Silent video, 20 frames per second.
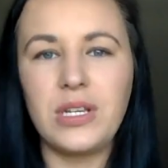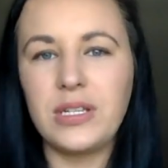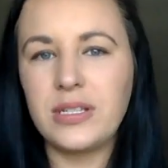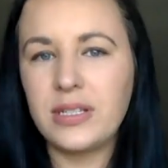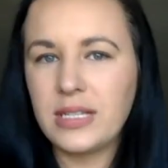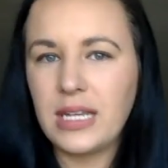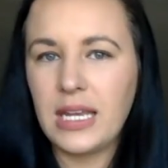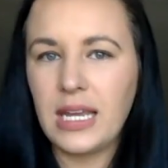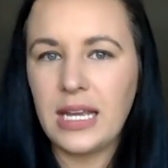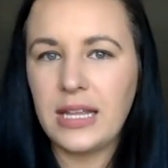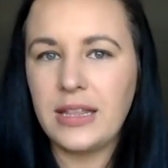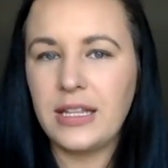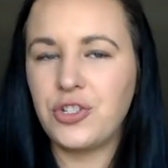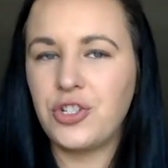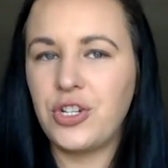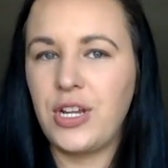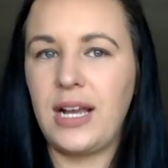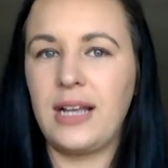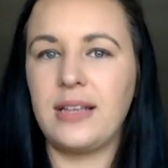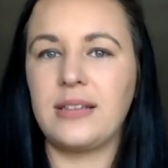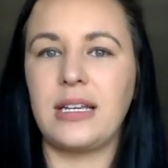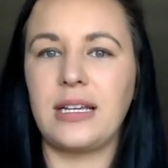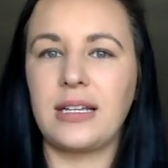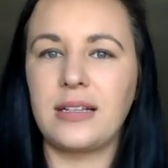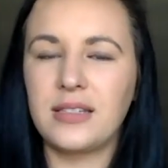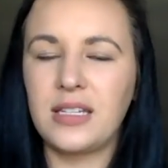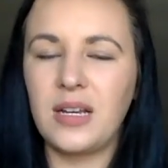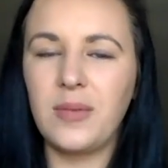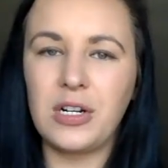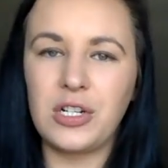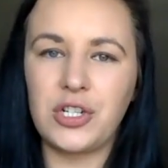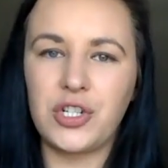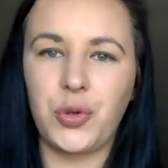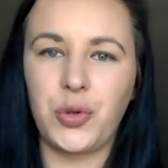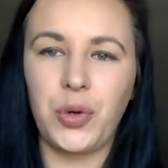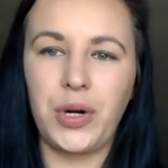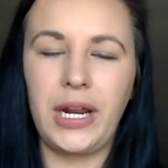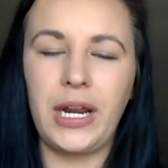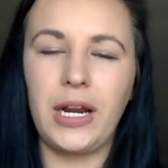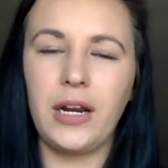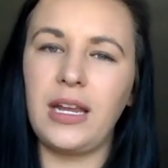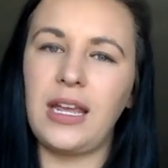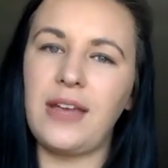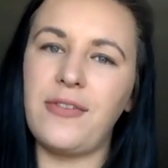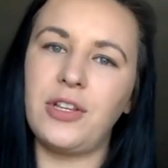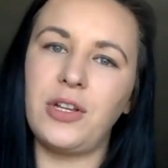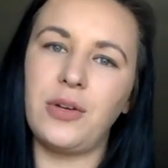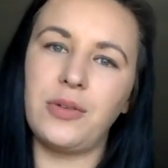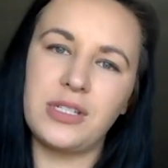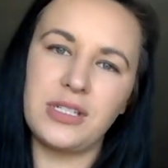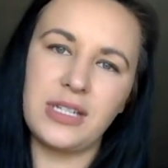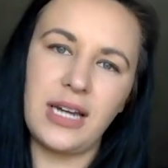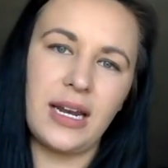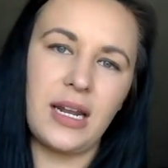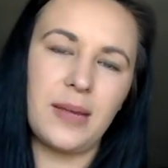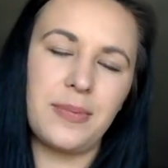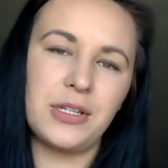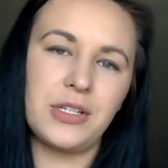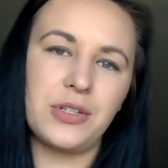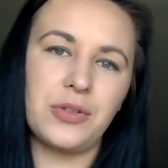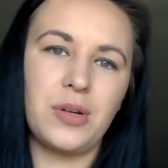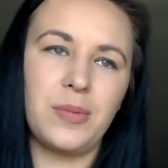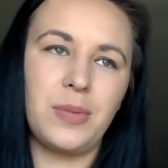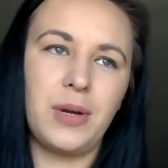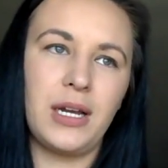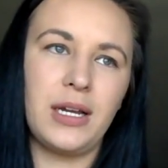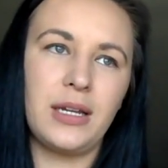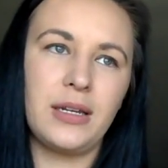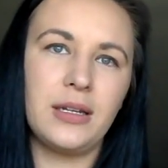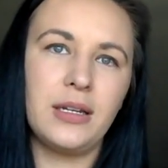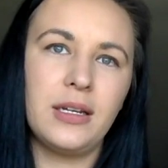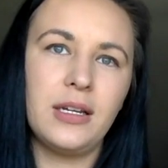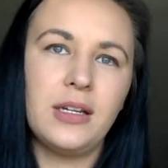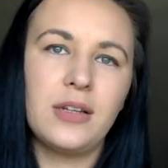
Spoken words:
see that she has somewhat short hair, even though it's tied up into a bun.